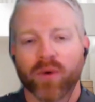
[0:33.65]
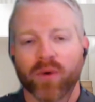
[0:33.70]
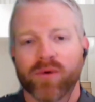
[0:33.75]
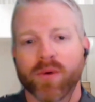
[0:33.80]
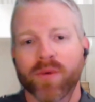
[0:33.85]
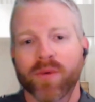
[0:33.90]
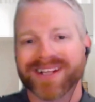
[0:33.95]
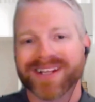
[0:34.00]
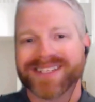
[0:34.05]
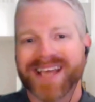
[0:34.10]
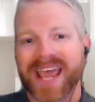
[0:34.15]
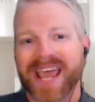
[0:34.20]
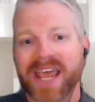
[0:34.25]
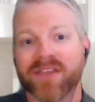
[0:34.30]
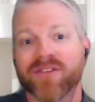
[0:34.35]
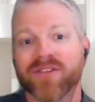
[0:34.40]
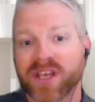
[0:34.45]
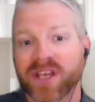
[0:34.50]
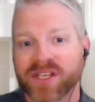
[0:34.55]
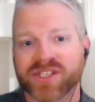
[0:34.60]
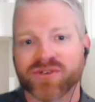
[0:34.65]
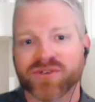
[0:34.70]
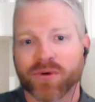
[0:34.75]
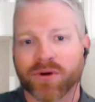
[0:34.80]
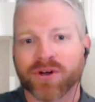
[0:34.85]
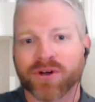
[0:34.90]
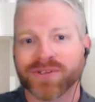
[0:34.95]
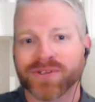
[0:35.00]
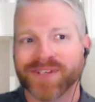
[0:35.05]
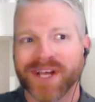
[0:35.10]
We want to take the
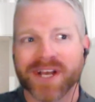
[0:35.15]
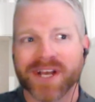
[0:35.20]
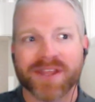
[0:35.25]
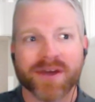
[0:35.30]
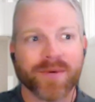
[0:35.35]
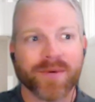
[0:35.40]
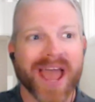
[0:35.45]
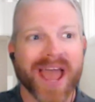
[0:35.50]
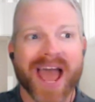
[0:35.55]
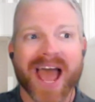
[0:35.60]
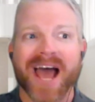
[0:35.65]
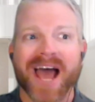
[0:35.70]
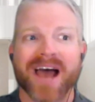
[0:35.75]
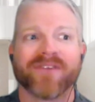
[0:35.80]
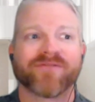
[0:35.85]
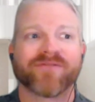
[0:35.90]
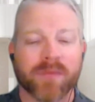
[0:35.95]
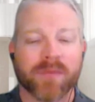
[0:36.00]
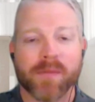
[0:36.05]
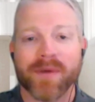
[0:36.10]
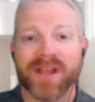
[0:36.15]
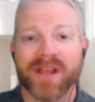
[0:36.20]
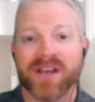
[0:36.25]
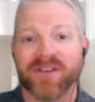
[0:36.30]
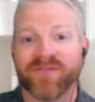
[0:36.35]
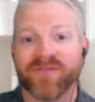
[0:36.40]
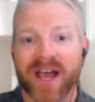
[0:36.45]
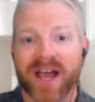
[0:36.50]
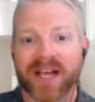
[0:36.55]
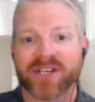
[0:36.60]
historical data that we have from a
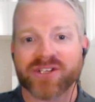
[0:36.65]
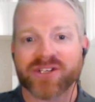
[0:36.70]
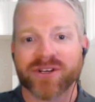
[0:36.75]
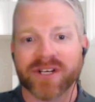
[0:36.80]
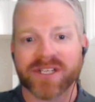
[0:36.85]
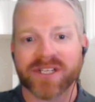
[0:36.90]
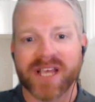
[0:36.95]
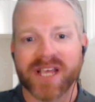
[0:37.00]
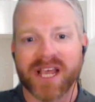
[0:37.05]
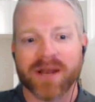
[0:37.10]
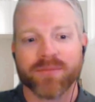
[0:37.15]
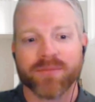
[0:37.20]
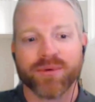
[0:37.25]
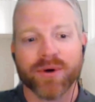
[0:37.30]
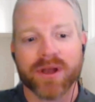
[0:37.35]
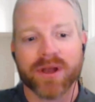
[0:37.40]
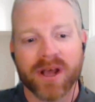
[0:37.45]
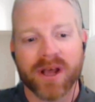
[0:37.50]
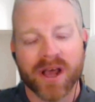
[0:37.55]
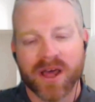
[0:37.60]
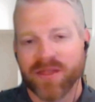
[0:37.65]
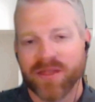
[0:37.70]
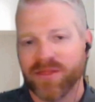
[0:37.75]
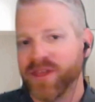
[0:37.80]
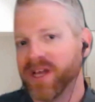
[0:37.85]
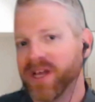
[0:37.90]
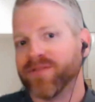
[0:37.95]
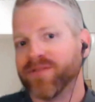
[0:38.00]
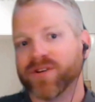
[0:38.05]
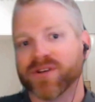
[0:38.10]
manufacturing standpoint,
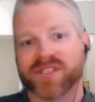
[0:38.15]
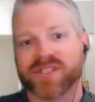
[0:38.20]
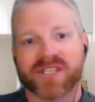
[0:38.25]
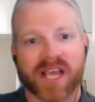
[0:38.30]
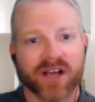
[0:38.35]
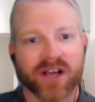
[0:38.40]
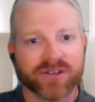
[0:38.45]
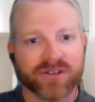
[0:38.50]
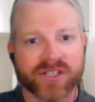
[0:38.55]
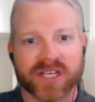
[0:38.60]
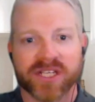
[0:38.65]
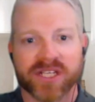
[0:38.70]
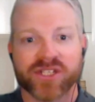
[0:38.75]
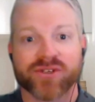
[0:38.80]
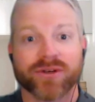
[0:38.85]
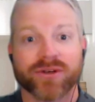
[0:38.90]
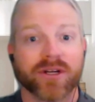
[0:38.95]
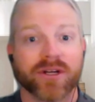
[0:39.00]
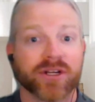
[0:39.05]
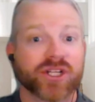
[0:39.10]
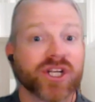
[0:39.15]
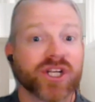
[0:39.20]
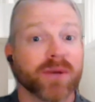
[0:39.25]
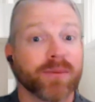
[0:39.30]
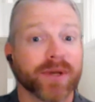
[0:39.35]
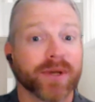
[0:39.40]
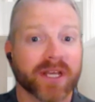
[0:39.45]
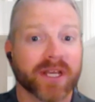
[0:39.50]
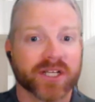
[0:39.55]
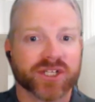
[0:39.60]
think of our sales history or
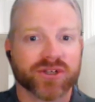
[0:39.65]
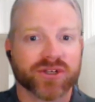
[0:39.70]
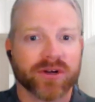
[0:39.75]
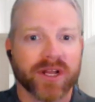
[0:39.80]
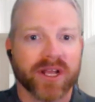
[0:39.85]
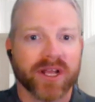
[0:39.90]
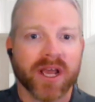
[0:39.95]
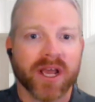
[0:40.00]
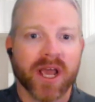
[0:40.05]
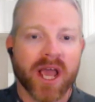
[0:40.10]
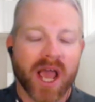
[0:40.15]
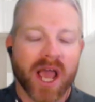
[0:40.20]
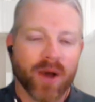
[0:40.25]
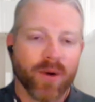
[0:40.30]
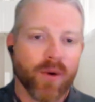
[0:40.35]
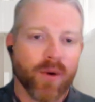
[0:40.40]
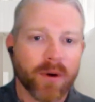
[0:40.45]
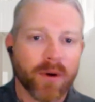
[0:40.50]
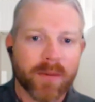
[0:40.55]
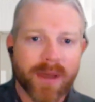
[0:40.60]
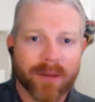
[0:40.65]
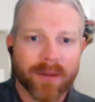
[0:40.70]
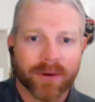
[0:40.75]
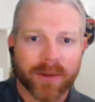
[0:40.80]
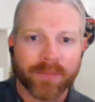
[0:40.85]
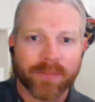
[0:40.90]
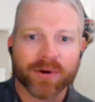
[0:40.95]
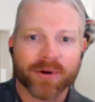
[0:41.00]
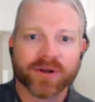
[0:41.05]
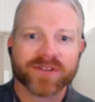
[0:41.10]
shipping history, and we want to be able
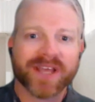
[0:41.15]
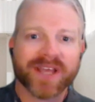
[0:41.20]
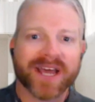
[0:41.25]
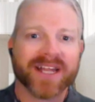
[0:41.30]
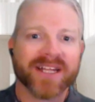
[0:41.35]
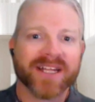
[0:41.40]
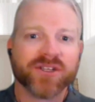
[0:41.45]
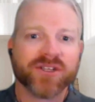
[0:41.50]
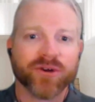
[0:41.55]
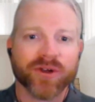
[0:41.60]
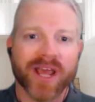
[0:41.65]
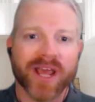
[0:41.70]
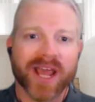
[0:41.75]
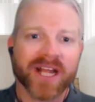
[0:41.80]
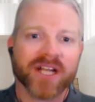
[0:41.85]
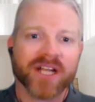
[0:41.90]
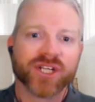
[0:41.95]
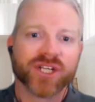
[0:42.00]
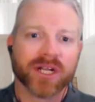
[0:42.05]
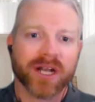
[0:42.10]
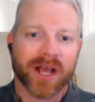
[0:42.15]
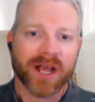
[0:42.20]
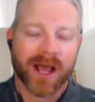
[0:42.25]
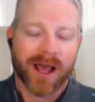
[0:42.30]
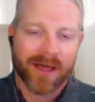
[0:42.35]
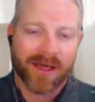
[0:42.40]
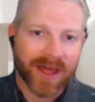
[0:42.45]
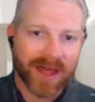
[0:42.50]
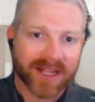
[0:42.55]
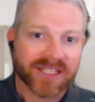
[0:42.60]
to put that into an engine
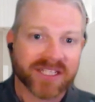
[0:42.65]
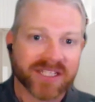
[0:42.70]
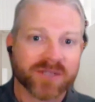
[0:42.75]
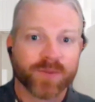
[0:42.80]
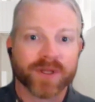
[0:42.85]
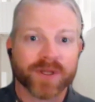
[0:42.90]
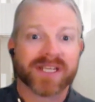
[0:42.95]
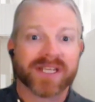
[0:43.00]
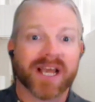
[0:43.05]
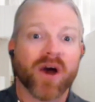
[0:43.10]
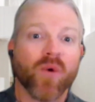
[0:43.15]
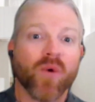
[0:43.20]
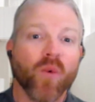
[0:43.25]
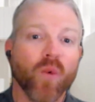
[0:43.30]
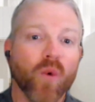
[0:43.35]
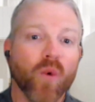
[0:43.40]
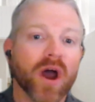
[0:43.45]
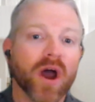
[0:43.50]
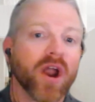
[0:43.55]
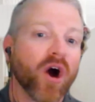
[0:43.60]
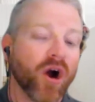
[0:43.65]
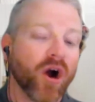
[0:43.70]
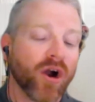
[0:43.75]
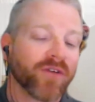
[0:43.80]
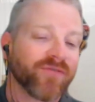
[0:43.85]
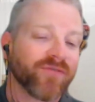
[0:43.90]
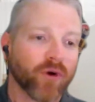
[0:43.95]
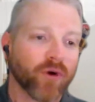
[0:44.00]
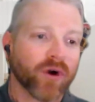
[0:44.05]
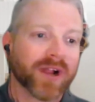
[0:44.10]
that spits out what
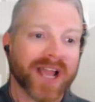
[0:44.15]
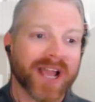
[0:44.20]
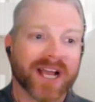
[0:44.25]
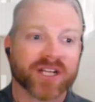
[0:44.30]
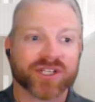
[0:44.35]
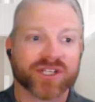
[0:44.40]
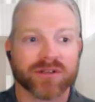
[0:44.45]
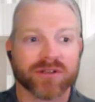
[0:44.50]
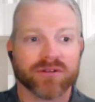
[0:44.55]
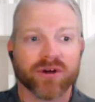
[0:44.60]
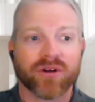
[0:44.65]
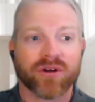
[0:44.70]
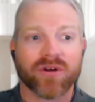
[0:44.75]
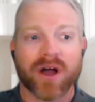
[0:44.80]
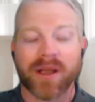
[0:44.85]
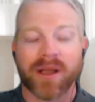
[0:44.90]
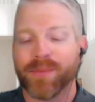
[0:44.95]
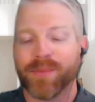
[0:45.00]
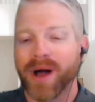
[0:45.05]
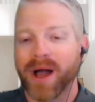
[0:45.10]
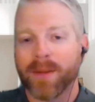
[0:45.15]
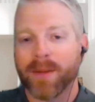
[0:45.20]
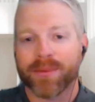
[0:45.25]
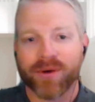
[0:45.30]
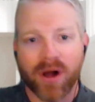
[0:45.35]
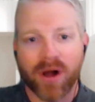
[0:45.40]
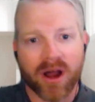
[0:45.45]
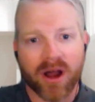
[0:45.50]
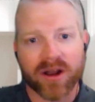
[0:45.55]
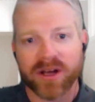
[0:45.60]
our forecast should look like by
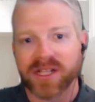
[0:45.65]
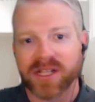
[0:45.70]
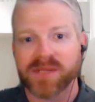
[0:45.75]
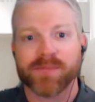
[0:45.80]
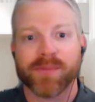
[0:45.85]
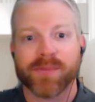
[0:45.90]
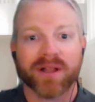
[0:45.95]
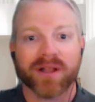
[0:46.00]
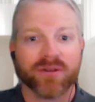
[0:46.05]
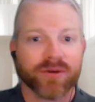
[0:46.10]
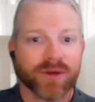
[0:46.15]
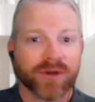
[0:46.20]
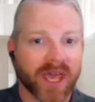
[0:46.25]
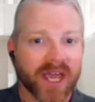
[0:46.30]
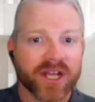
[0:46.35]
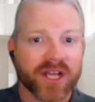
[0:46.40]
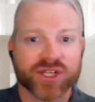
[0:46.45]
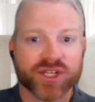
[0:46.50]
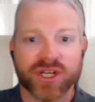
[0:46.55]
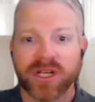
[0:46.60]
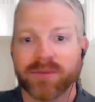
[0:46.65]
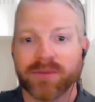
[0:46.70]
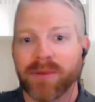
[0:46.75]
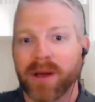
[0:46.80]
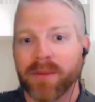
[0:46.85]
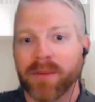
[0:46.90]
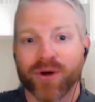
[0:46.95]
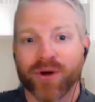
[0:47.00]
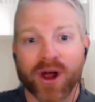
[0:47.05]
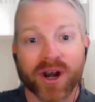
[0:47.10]
product, by location,
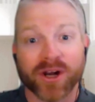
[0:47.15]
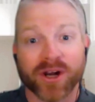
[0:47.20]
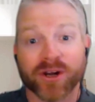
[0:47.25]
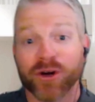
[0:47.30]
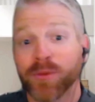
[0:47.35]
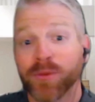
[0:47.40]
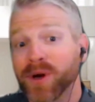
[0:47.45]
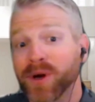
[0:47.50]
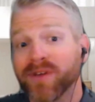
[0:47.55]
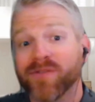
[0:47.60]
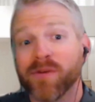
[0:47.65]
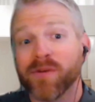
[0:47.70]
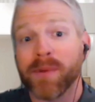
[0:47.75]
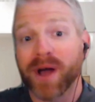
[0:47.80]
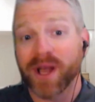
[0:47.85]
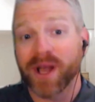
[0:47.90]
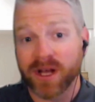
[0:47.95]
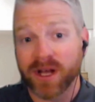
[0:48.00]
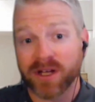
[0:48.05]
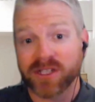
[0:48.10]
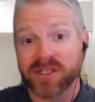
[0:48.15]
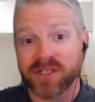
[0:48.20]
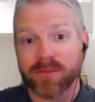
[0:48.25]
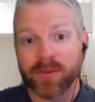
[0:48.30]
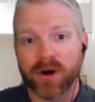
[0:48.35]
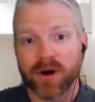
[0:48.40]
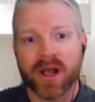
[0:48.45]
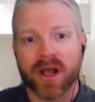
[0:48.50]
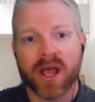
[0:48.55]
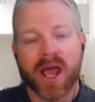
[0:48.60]
by product group, or even by
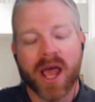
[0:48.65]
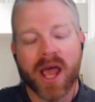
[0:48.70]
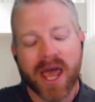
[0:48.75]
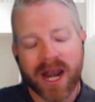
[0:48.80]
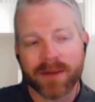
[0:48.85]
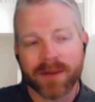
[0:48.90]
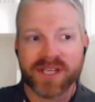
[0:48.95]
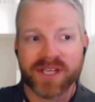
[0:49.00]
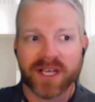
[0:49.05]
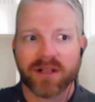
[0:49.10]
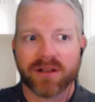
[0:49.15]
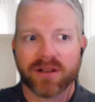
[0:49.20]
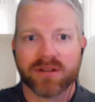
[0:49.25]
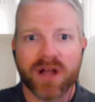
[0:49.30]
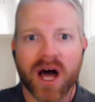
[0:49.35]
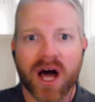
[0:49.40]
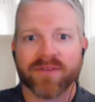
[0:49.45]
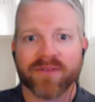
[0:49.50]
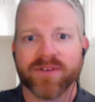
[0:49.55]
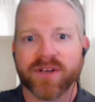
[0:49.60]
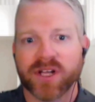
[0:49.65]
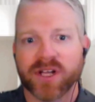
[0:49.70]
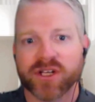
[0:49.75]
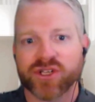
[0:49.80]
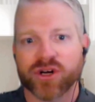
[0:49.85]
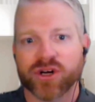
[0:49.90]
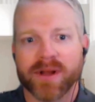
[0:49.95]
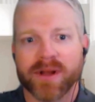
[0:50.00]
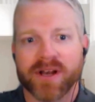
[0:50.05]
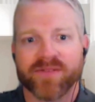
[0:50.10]
customer. And I'm seeing a lot of
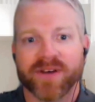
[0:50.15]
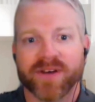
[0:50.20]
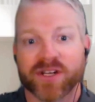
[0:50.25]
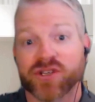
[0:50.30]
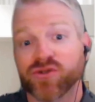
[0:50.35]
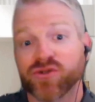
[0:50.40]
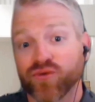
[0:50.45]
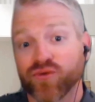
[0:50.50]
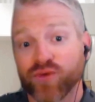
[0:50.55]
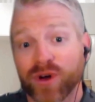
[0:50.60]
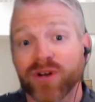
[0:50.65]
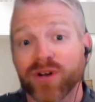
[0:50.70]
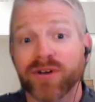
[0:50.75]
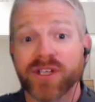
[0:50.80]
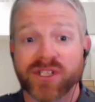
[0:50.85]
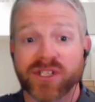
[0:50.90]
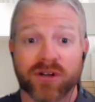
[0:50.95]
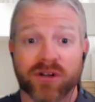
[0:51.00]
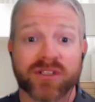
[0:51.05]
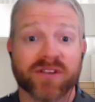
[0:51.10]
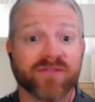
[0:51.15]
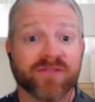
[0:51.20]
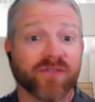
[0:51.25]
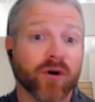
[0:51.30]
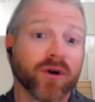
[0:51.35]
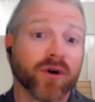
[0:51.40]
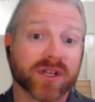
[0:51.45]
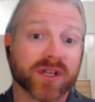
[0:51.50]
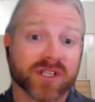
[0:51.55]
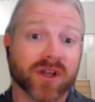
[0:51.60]
industrial manufacturers really start to
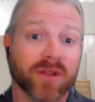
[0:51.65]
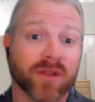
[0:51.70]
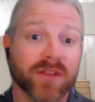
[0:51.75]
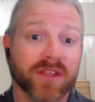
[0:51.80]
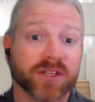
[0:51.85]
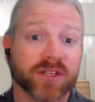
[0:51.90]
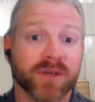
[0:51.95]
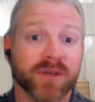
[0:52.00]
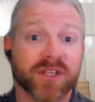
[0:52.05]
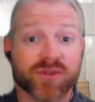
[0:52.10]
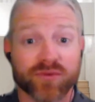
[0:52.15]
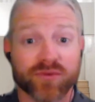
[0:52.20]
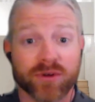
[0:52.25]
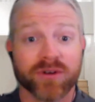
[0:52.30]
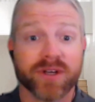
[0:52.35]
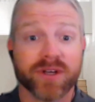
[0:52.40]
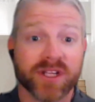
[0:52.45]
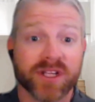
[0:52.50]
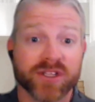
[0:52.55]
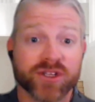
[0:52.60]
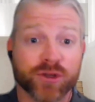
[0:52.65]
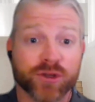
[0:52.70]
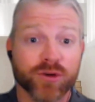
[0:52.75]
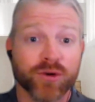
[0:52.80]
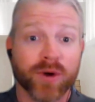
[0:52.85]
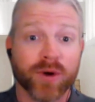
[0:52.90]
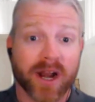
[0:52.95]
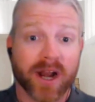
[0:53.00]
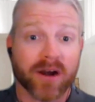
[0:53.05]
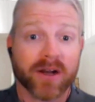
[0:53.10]
focus on this piece really in
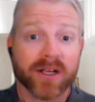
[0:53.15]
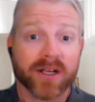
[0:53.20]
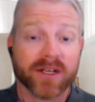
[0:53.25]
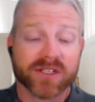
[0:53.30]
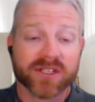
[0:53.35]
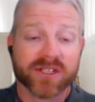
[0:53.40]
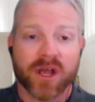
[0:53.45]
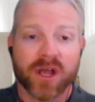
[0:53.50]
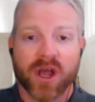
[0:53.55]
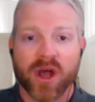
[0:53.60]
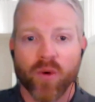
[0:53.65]
two areas.